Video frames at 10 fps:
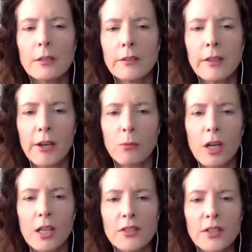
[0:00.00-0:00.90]
There
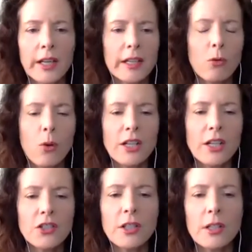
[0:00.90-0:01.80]
was a
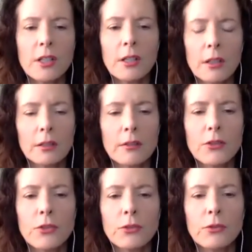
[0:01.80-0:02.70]
question
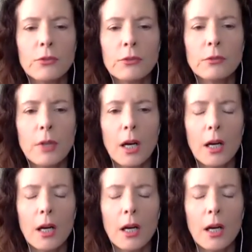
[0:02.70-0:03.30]
to